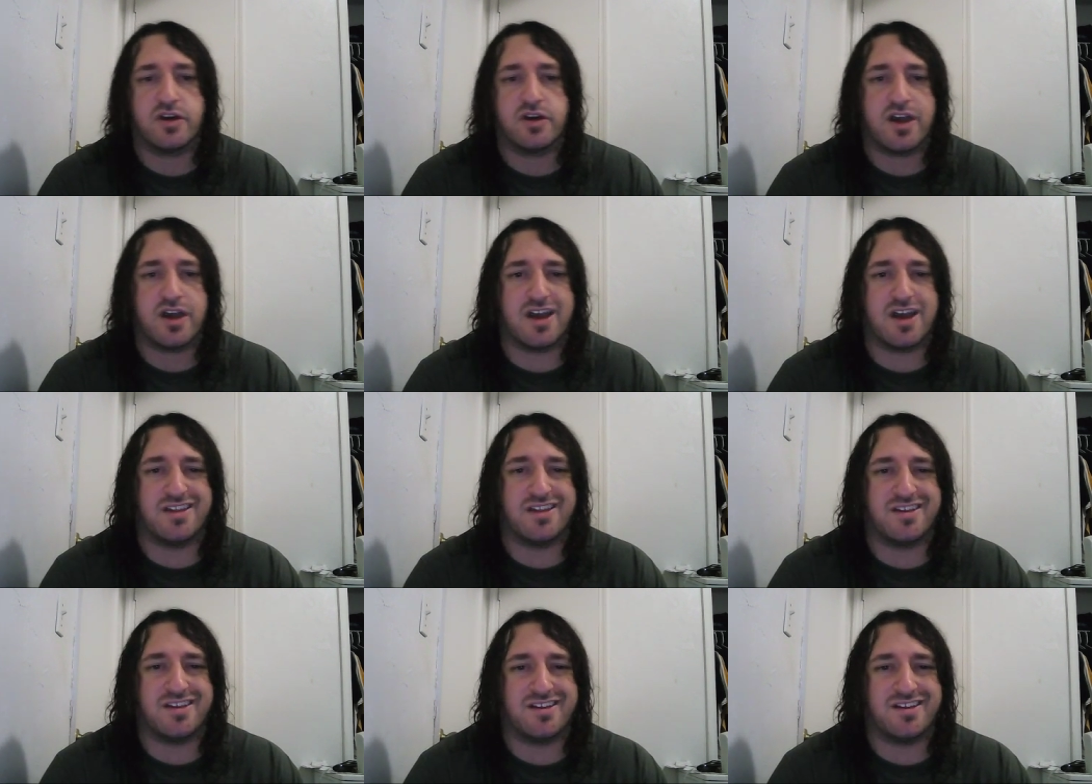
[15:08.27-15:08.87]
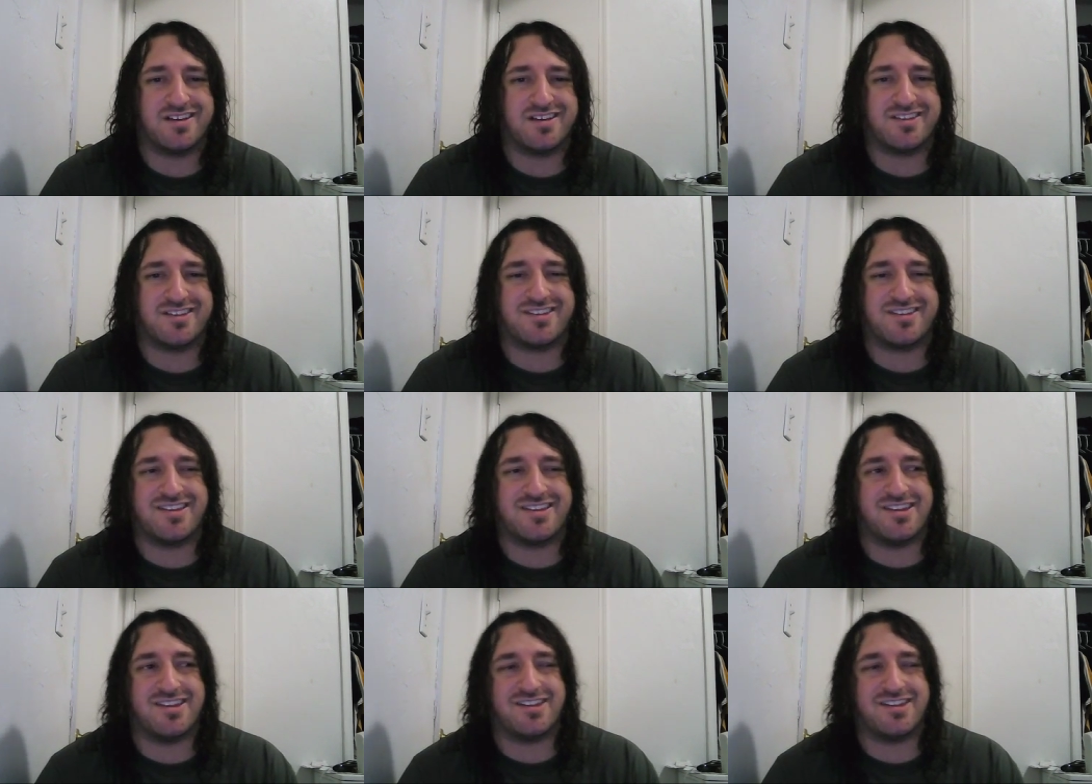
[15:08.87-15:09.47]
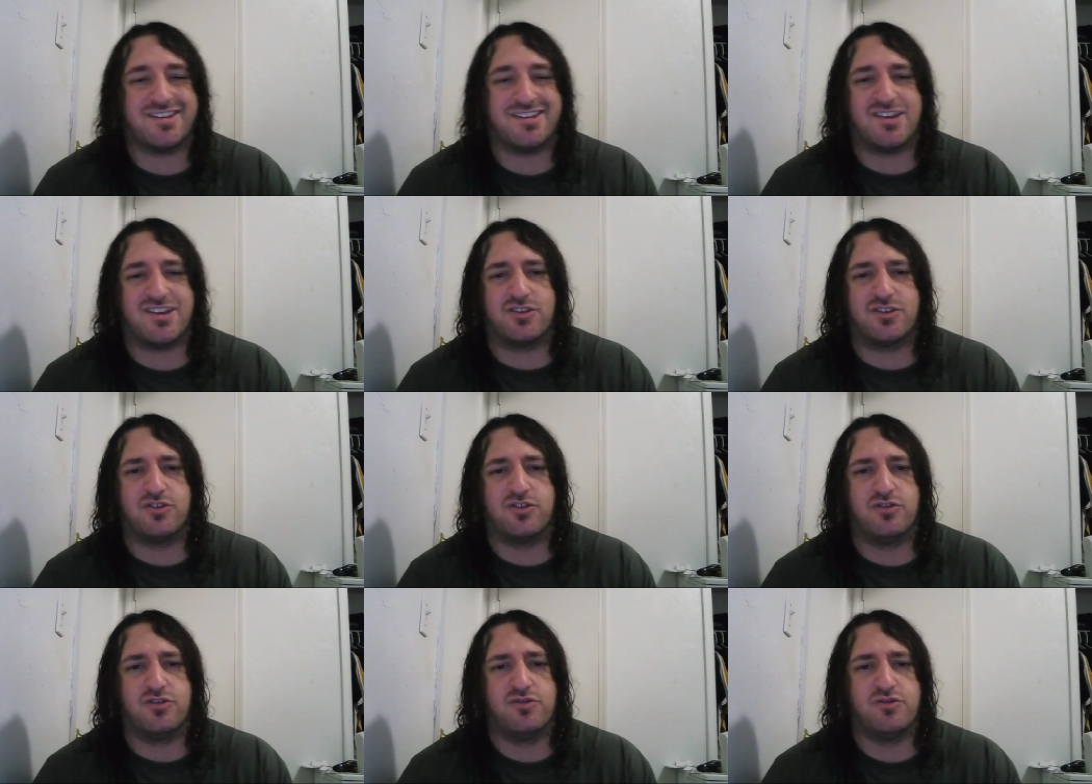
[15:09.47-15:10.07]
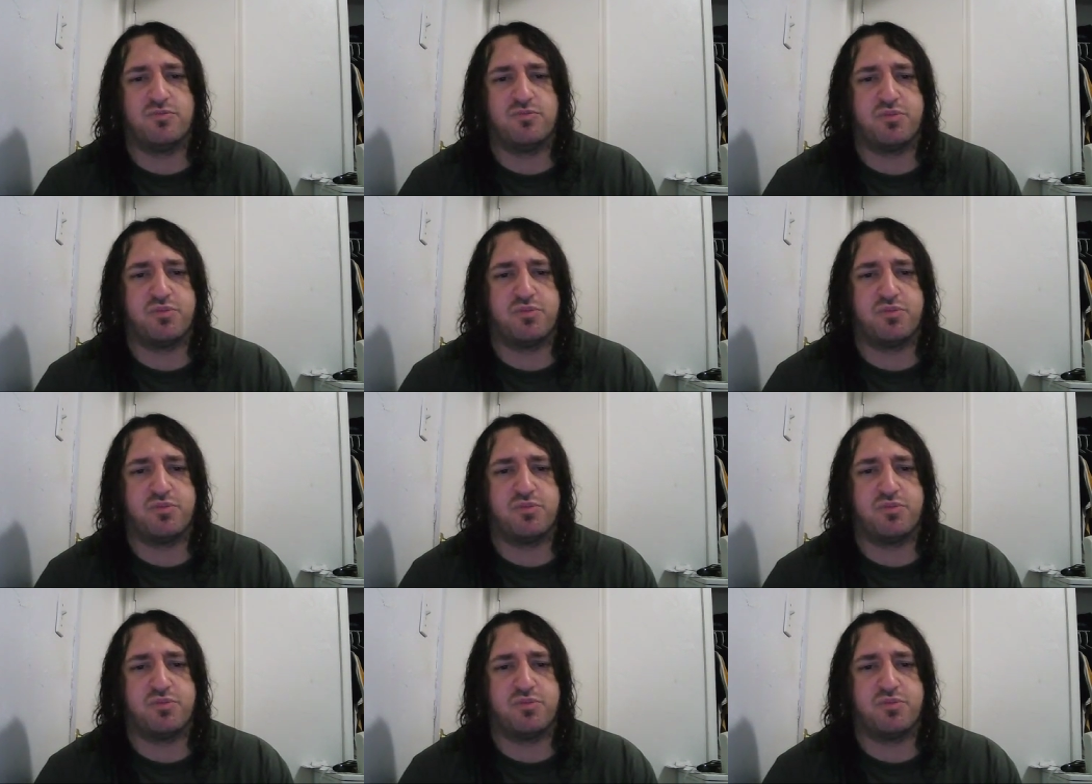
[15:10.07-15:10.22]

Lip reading: and they tend to